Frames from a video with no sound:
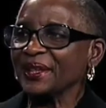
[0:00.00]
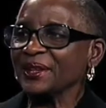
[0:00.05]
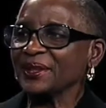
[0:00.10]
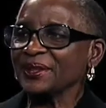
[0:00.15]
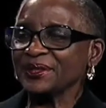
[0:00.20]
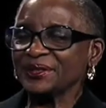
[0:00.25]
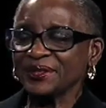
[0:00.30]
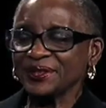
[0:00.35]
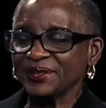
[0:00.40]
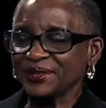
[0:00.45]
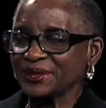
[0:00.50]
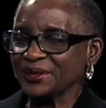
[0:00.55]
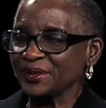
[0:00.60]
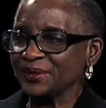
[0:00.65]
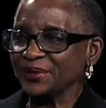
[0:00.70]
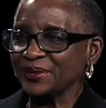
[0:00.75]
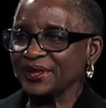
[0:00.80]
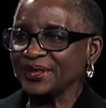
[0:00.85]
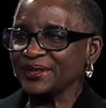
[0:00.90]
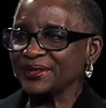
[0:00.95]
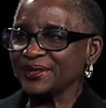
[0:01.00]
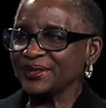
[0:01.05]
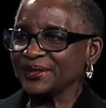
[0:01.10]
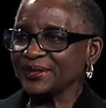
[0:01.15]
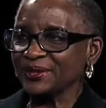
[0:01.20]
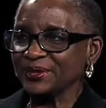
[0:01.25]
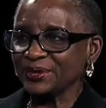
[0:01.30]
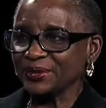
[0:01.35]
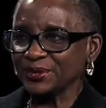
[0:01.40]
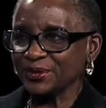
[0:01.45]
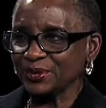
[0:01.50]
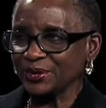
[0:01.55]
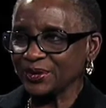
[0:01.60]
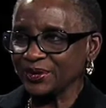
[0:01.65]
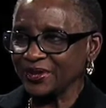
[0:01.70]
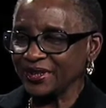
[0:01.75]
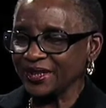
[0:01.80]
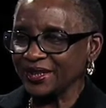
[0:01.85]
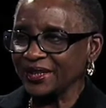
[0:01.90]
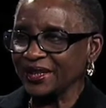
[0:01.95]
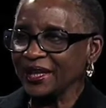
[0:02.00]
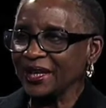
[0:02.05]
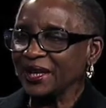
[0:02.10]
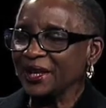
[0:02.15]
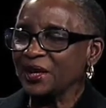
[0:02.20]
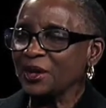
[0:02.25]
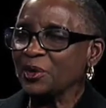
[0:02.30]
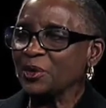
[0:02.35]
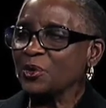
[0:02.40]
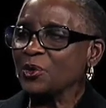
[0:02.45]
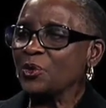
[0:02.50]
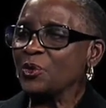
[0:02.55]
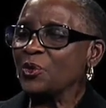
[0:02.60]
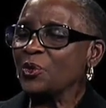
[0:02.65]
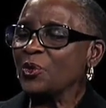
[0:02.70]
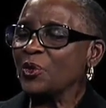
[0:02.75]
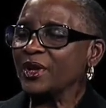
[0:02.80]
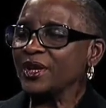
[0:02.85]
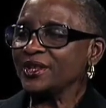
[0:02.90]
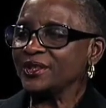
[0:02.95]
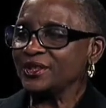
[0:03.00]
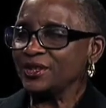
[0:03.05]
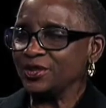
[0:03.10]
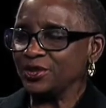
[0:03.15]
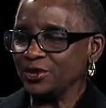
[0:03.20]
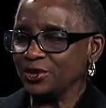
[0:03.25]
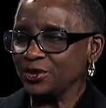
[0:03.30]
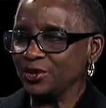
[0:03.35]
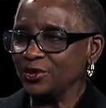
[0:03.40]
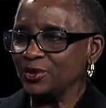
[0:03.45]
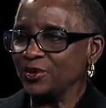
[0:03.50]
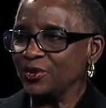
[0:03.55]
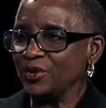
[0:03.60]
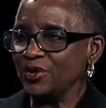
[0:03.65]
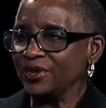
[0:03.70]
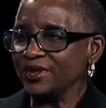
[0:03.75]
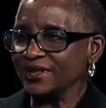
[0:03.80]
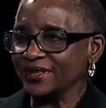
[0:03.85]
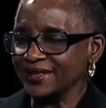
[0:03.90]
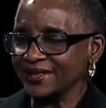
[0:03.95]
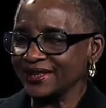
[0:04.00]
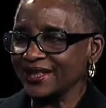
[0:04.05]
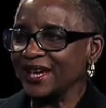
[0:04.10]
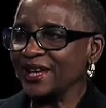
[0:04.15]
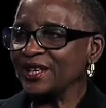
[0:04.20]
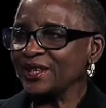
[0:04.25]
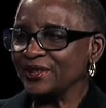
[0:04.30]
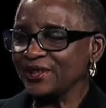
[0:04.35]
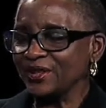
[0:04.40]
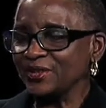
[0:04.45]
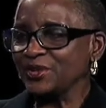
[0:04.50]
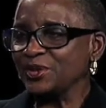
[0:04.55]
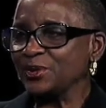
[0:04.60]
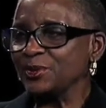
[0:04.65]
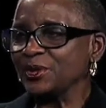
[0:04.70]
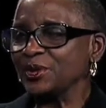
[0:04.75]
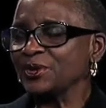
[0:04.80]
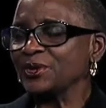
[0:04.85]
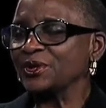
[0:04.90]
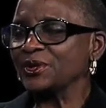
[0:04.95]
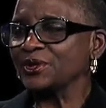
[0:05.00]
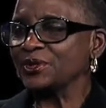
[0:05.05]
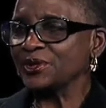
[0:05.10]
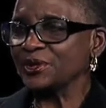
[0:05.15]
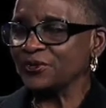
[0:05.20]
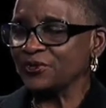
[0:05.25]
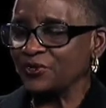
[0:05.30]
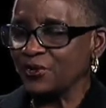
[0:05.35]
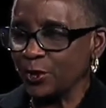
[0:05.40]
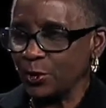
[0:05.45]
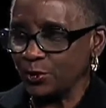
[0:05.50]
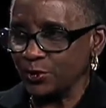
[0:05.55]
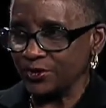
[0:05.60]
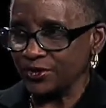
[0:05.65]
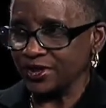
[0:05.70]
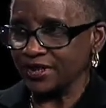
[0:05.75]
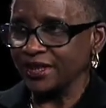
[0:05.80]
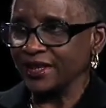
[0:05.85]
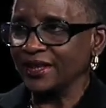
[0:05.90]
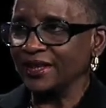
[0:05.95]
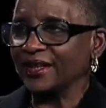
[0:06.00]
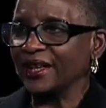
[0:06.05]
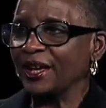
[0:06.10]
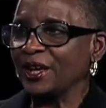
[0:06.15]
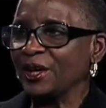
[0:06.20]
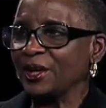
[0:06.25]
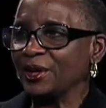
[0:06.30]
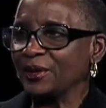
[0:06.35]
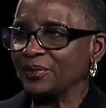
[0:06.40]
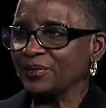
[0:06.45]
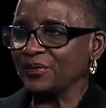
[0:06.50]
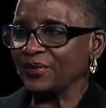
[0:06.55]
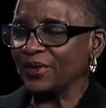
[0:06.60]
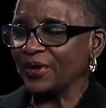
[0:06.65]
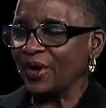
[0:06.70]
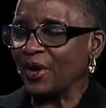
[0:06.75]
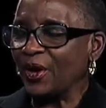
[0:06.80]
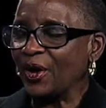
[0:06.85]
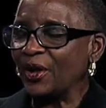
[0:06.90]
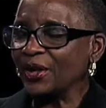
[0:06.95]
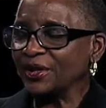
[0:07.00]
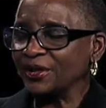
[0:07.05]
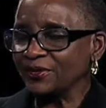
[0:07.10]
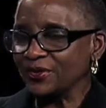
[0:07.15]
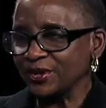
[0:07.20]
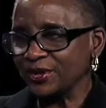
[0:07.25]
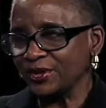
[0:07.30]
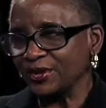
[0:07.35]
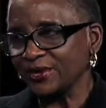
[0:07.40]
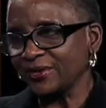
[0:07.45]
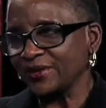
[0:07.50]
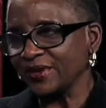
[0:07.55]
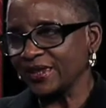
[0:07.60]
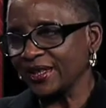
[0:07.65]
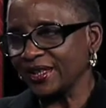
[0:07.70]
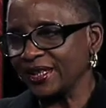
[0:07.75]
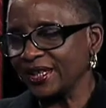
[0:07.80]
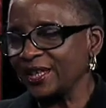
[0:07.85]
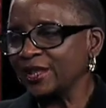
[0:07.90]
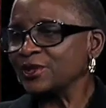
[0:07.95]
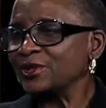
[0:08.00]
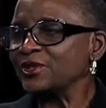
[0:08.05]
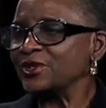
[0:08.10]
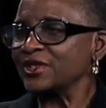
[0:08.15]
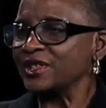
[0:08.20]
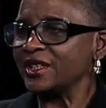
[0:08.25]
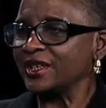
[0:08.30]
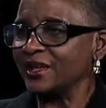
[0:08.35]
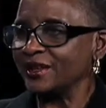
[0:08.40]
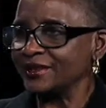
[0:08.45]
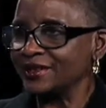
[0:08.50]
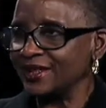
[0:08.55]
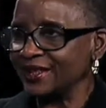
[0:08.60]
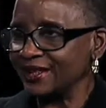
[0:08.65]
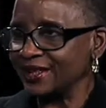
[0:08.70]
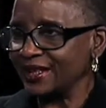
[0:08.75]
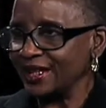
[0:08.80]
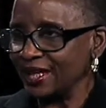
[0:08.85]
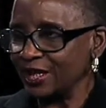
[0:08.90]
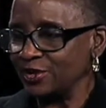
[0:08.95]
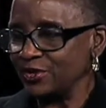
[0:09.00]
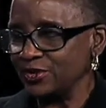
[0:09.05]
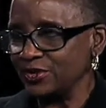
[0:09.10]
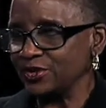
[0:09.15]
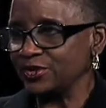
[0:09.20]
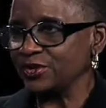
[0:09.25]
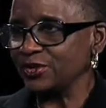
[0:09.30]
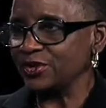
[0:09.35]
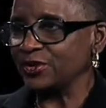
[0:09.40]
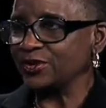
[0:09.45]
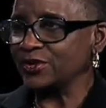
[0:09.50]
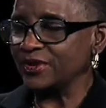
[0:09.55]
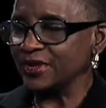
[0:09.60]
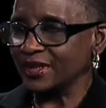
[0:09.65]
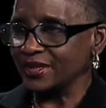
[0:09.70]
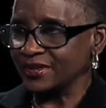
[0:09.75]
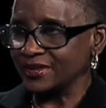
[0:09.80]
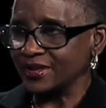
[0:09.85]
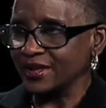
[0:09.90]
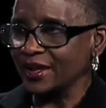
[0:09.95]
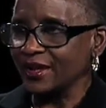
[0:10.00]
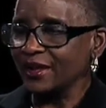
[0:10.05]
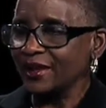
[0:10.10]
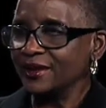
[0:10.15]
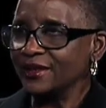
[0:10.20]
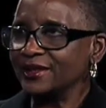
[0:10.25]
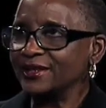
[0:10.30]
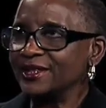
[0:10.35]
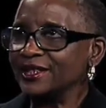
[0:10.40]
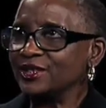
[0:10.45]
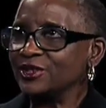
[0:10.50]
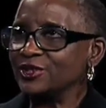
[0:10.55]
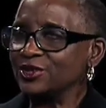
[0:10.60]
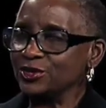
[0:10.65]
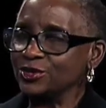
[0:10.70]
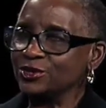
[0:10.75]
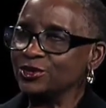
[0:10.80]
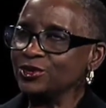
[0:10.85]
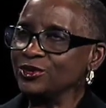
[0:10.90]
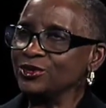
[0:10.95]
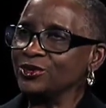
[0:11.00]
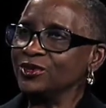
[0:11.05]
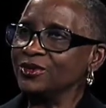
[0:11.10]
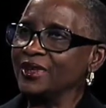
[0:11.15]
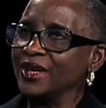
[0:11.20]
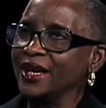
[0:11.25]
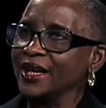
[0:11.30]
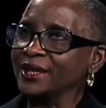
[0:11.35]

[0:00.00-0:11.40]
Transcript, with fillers: This is an amazing story. When you decided that you were going to devote all of your energy and dedication to this, did you